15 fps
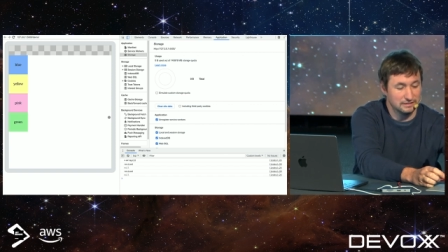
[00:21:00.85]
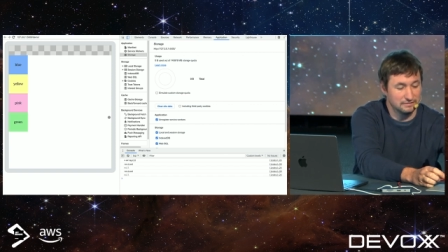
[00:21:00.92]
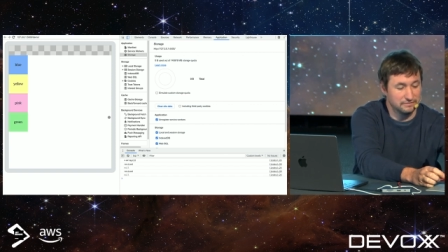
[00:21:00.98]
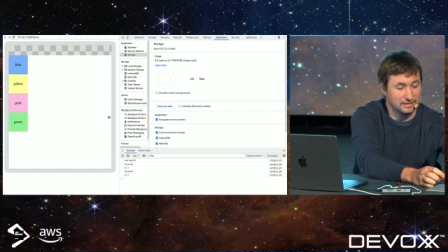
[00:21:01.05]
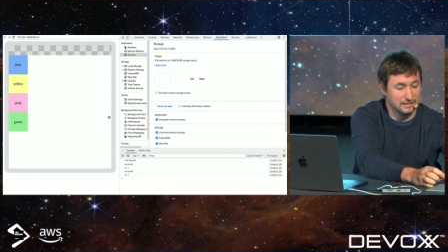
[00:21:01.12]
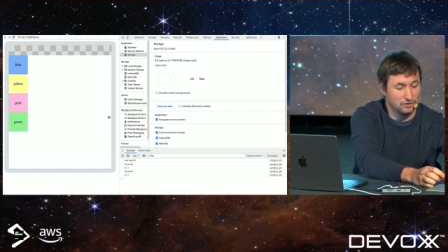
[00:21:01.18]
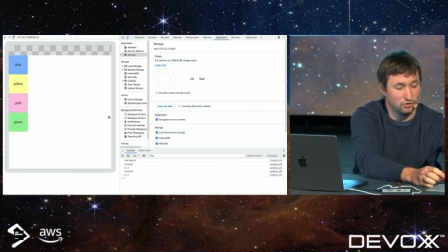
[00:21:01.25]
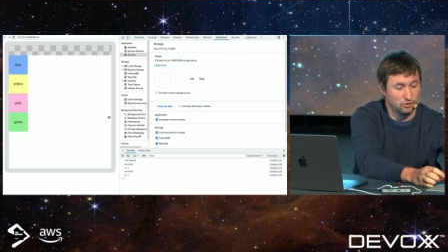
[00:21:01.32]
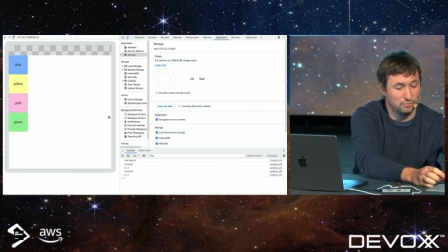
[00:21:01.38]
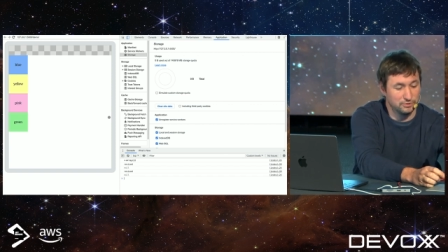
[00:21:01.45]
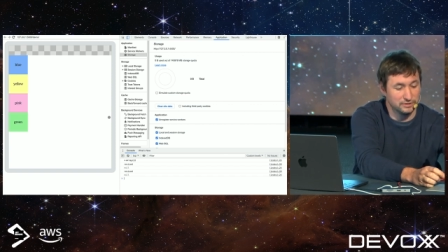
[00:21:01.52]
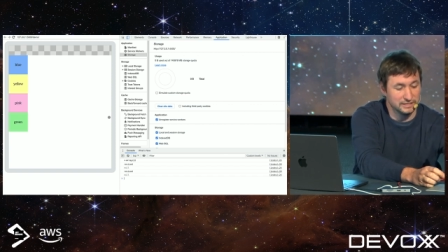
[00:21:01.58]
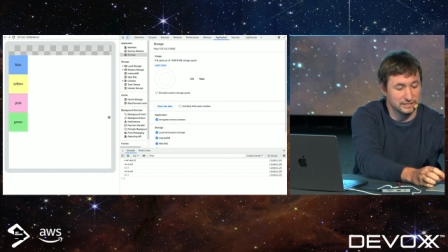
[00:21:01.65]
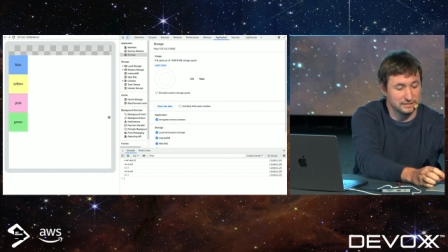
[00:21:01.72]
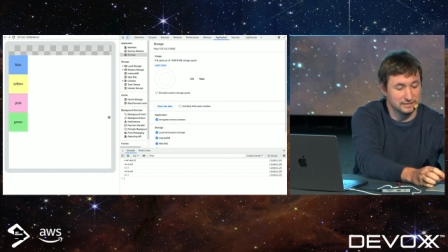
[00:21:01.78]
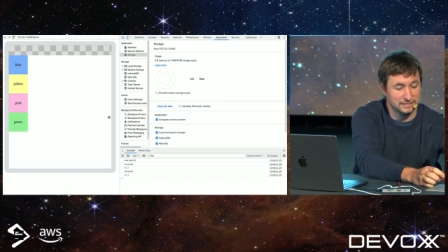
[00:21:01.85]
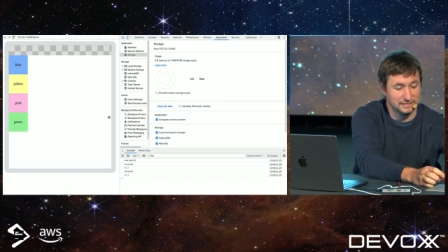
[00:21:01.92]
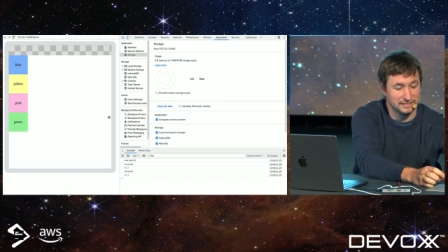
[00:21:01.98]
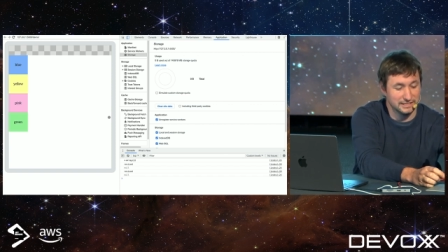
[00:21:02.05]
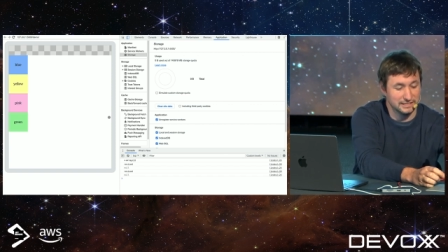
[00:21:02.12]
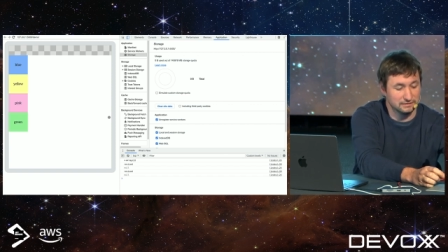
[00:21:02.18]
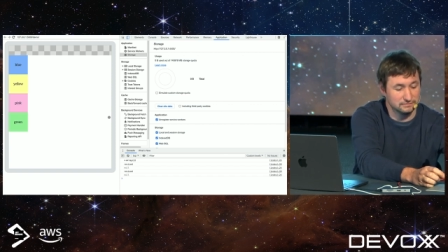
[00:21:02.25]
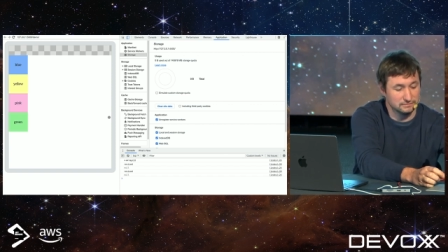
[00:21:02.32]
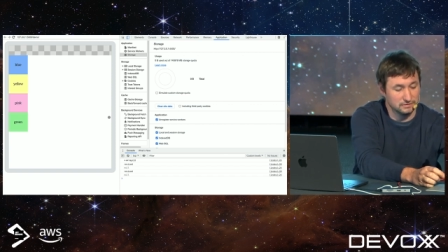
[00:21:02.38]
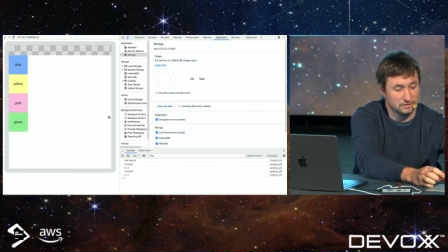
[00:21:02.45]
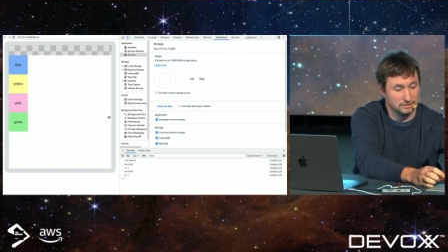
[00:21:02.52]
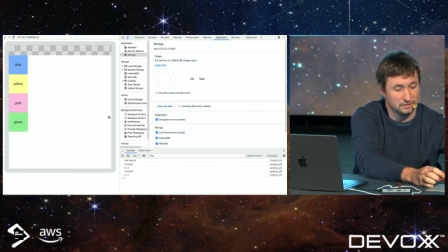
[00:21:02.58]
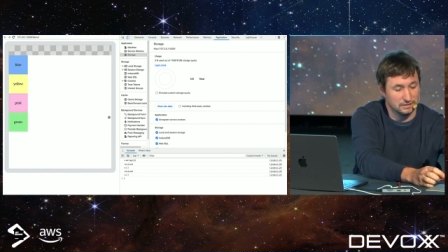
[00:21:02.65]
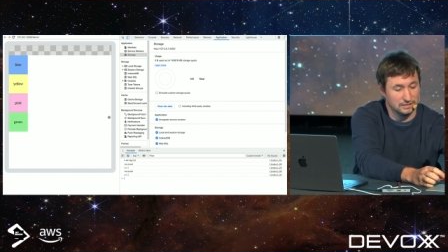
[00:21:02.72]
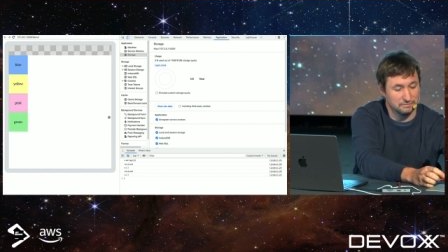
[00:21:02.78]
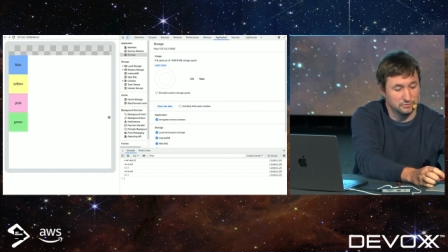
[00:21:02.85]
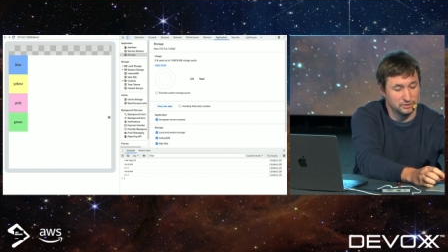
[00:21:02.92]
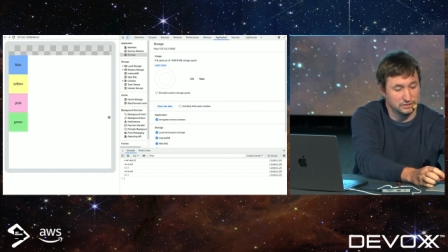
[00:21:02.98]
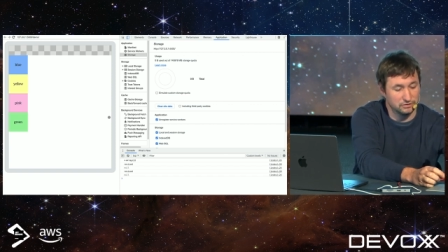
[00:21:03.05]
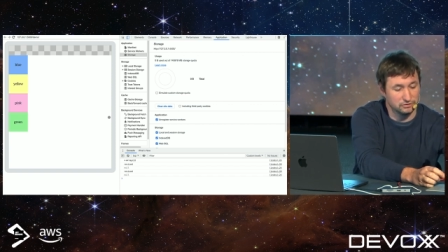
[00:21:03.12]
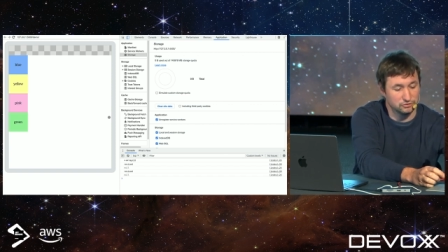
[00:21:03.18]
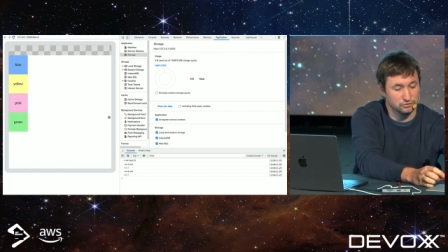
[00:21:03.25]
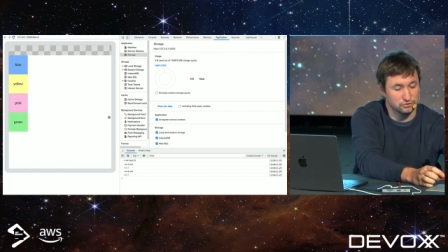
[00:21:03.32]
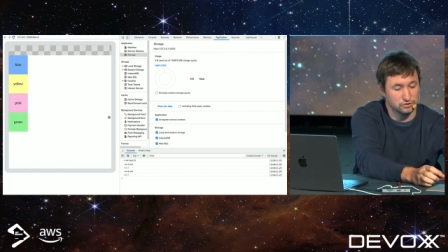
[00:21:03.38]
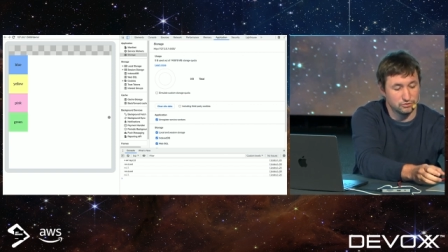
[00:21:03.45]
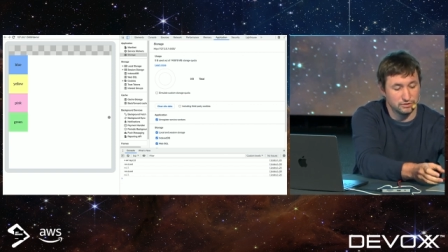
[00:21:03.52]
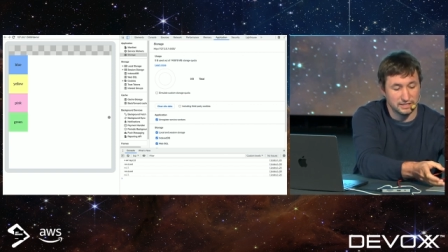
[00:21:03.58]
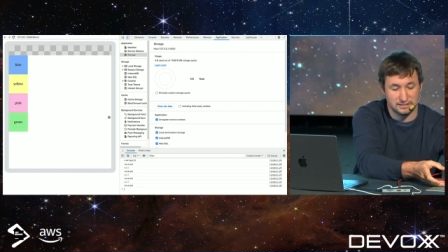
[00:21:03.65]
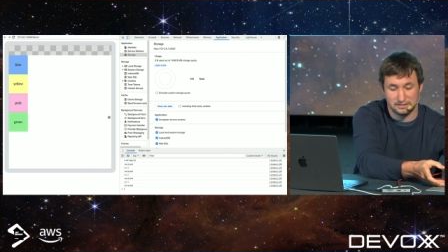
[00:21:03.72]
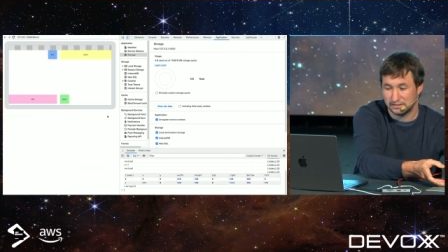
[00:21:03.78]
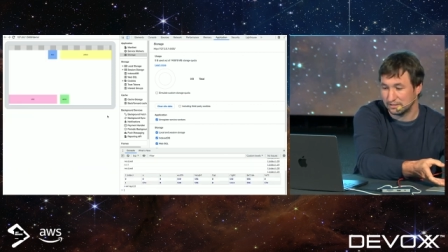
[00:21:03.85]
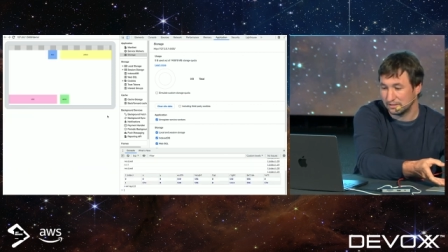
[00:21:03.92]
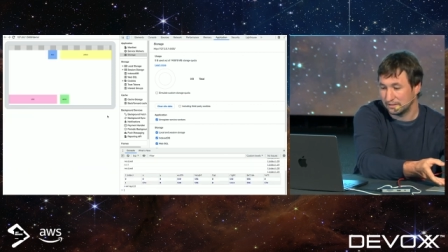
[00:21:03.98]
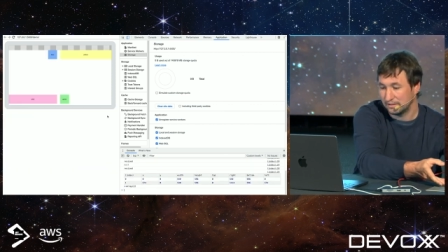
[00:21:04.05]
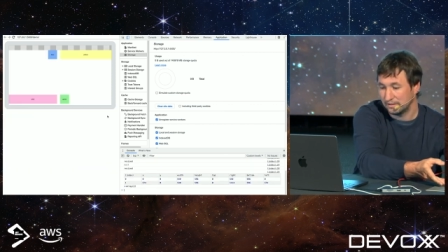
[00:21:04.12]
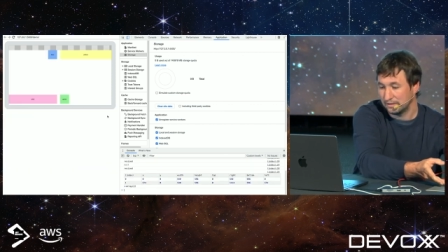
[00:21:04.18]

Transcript: If I open it here, uh, I put it on two screens.